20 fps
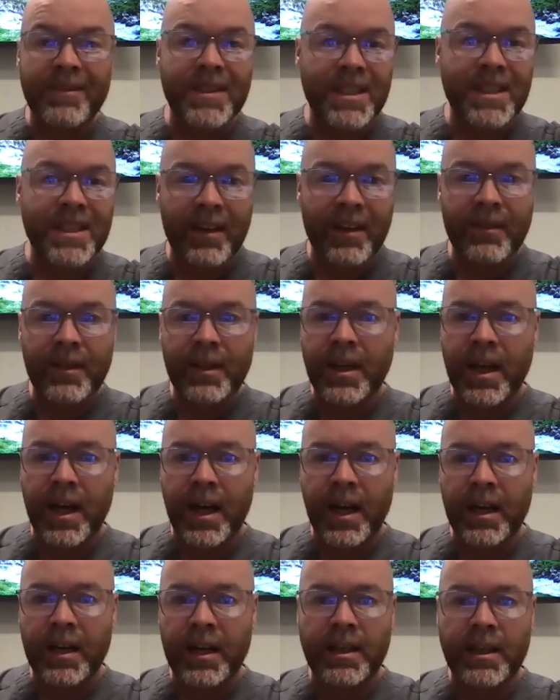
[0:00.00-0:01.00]
7,
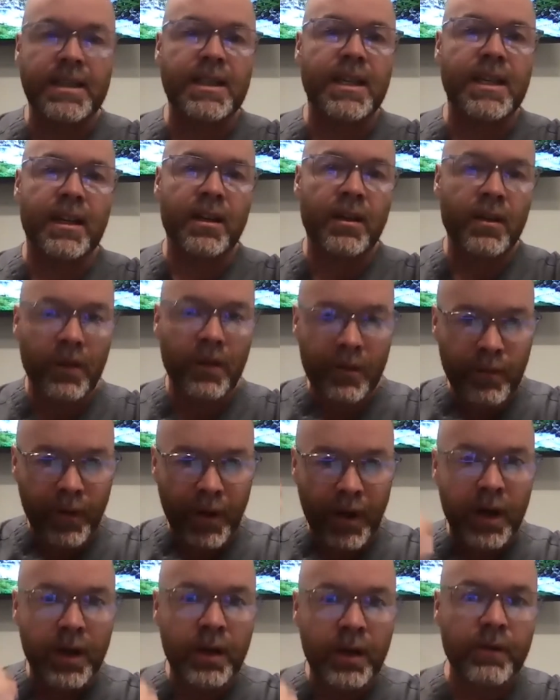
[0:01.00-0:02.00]
9, and 10 are
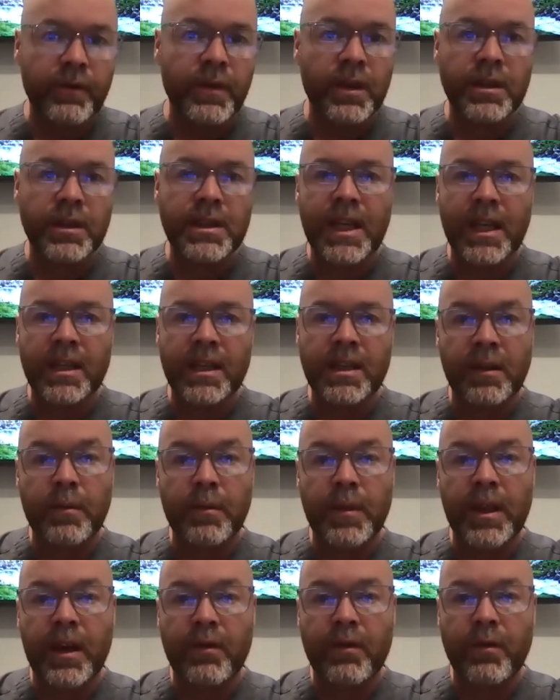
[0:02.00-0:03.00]
involved. The 10 is going to
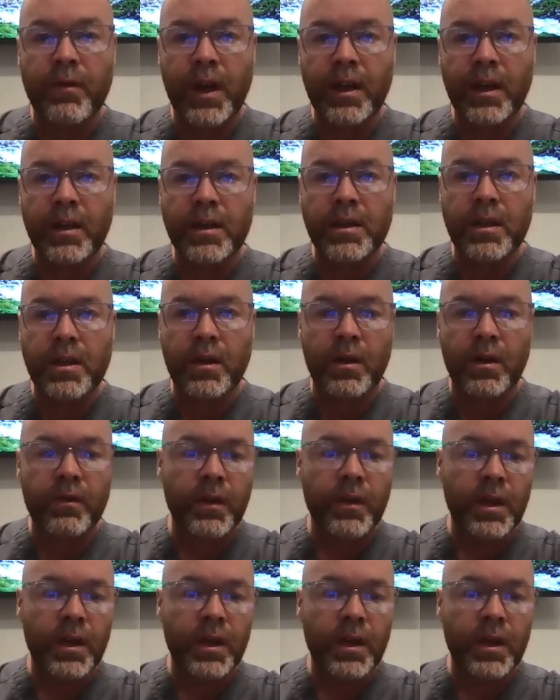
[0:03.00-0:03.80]
be that vagus nerve.